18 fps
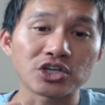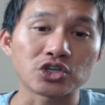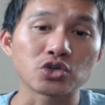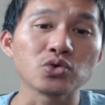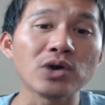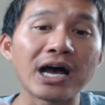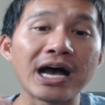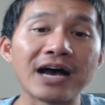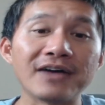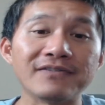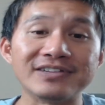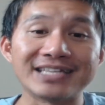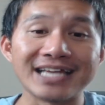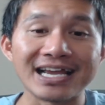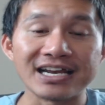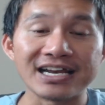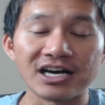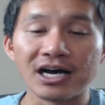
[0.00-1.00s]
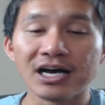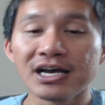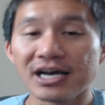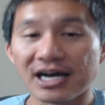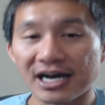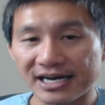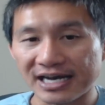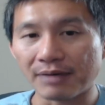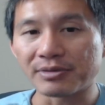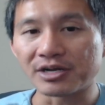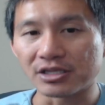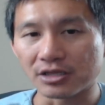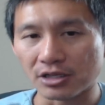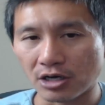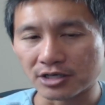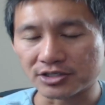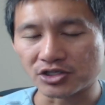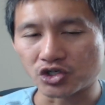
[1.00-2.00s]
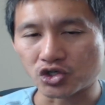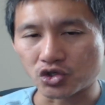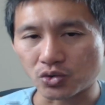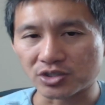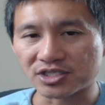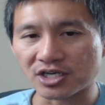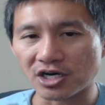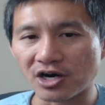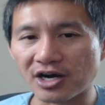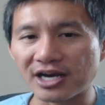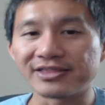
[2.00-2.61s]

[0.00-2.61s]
do have data on how many longs and shorts there are,